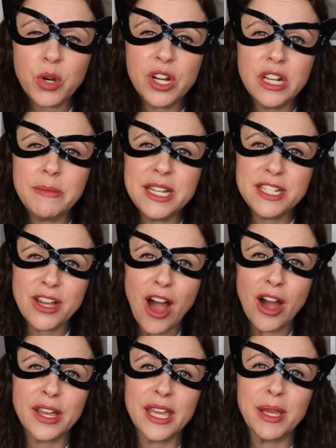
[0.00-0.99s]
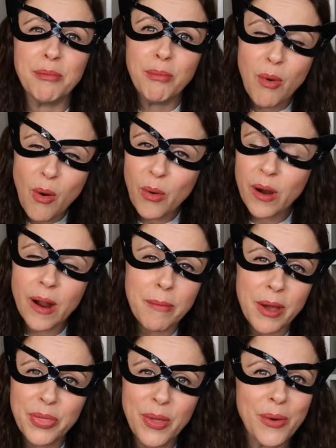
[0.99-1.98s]
we're going to be talking more
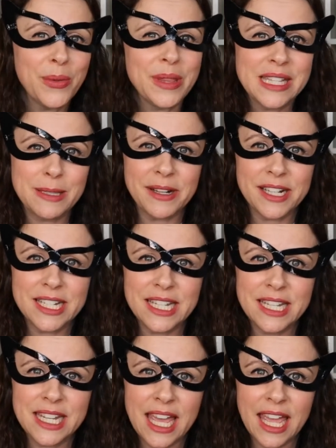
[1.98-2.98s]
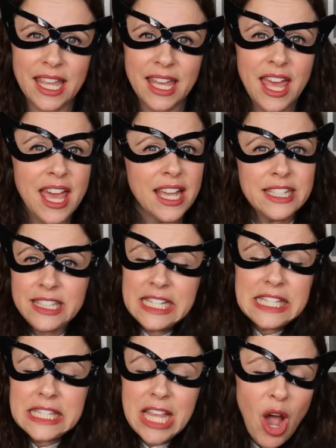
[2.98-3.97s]
about the Holy Spirit today because
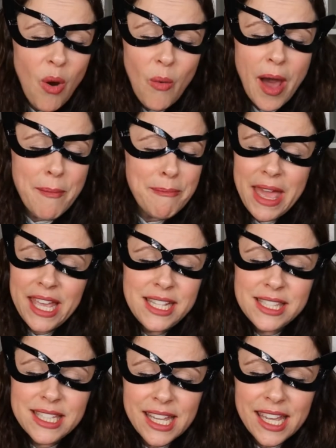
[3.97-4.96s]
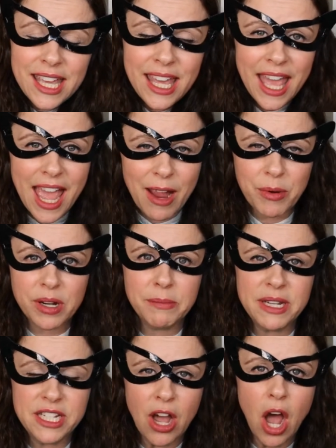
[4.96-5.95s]
he's so amazing. And we're going
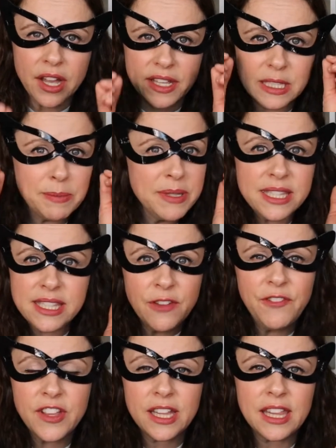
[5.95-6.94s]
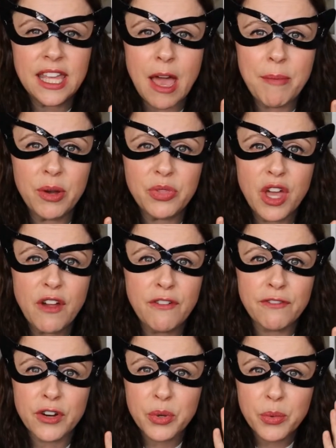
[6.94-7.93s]
to be talking specifically about the
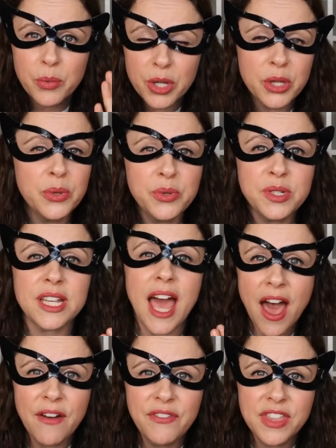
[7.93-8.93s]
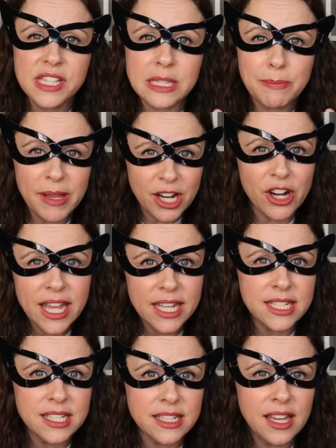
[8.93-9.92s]
fruit of the
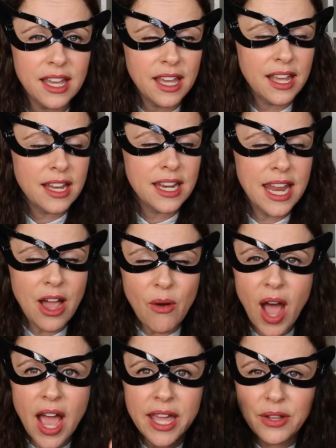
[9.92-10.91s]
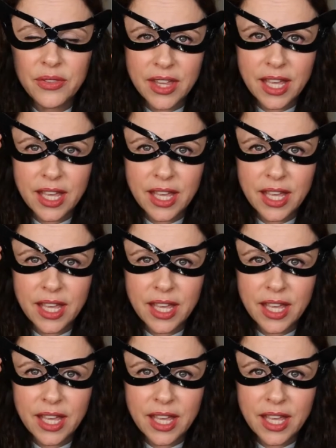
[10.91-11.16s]
Spirit. Now, I don't